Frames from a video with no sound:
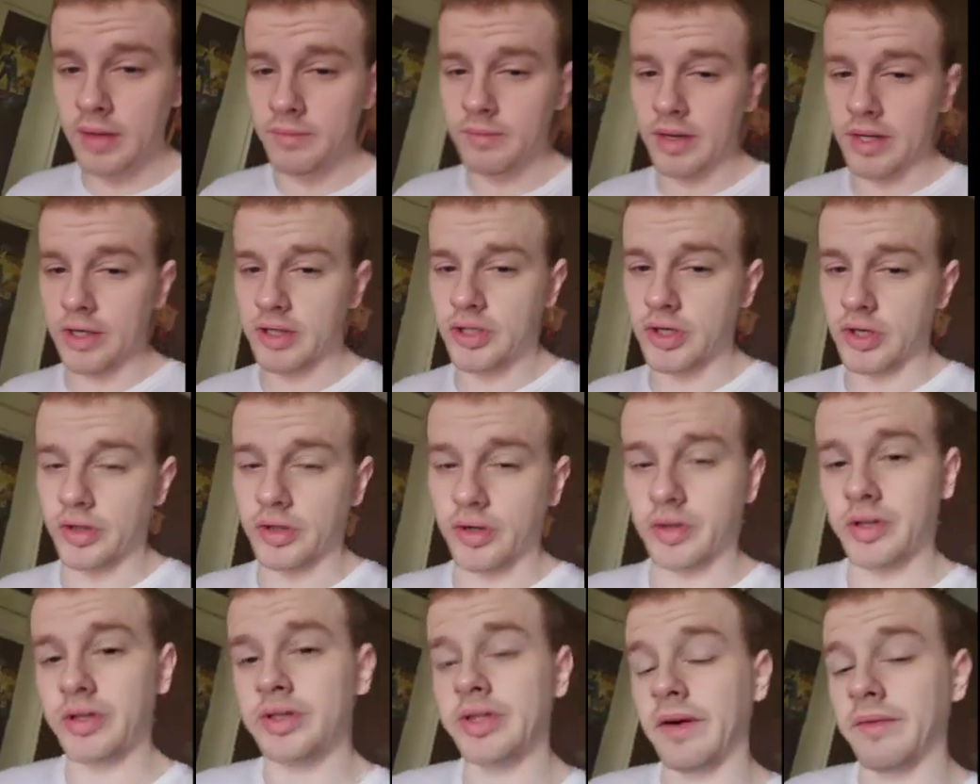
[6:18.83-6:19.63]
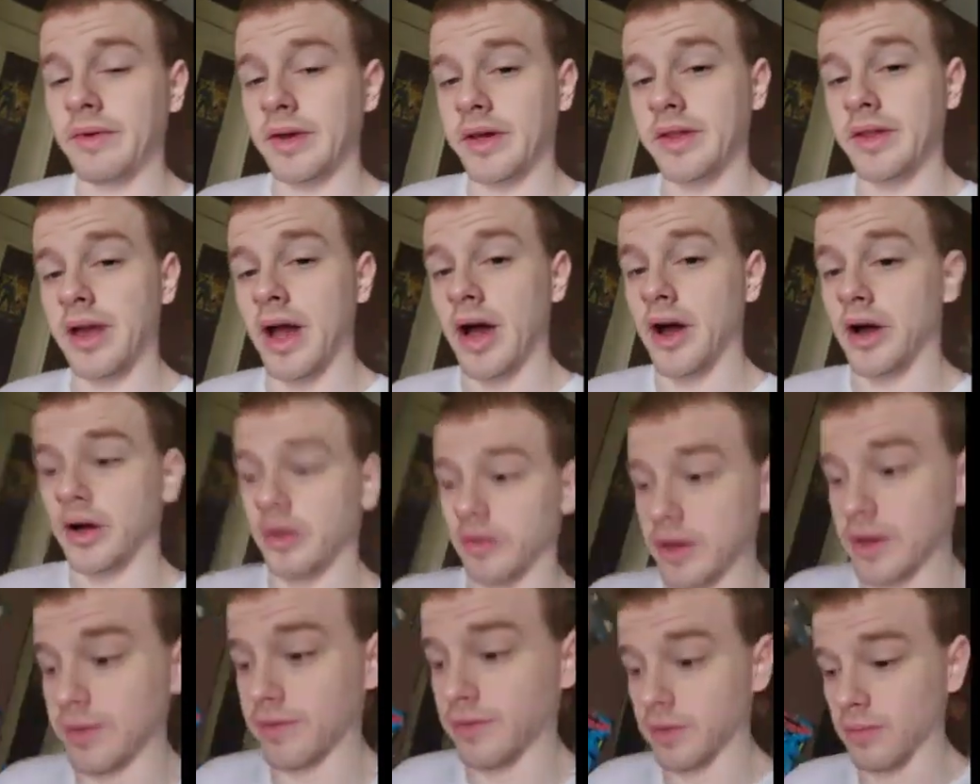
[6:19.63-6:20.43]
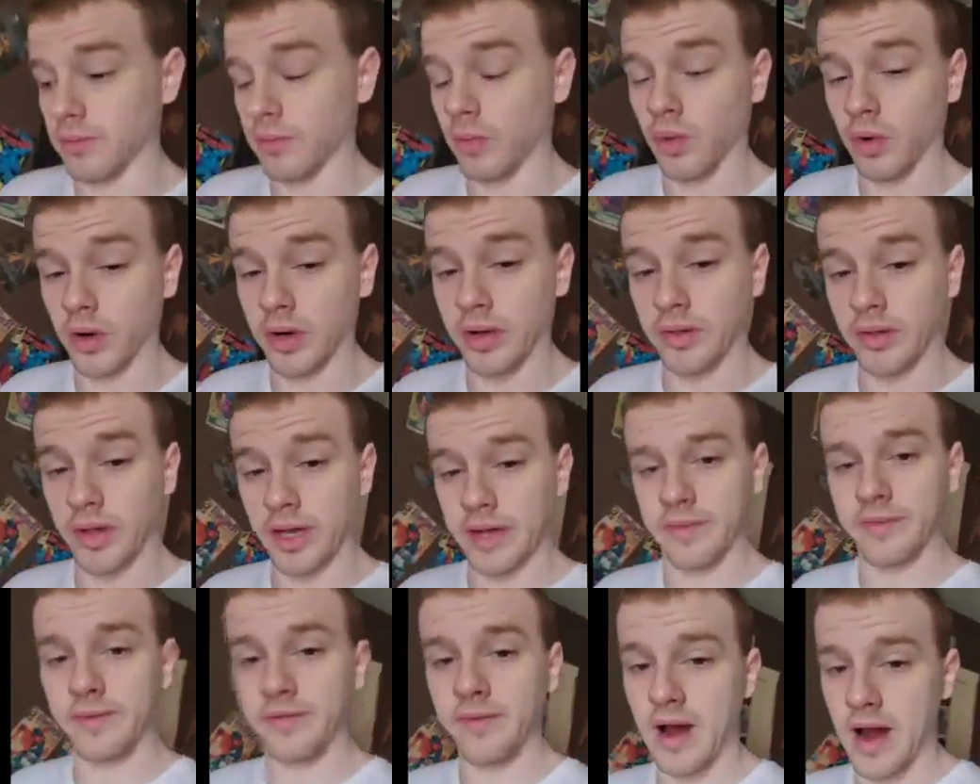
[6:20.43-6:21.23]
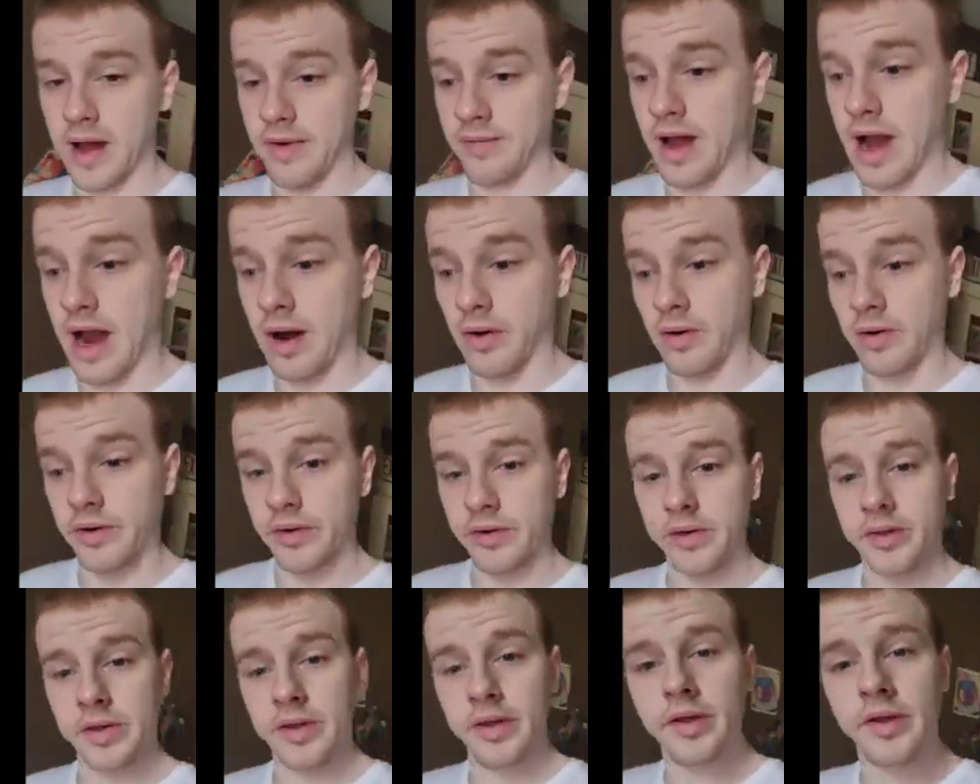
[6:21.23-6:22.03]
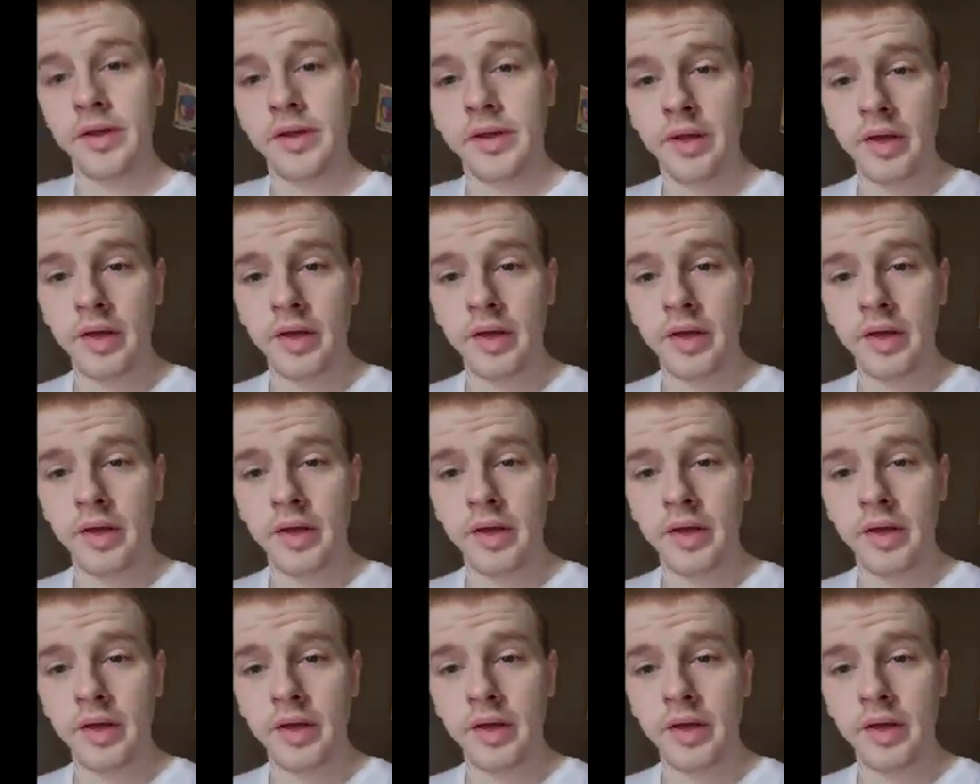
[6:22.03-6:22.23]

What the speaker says: make sure your stomach's not hungry for more than like 5 hours.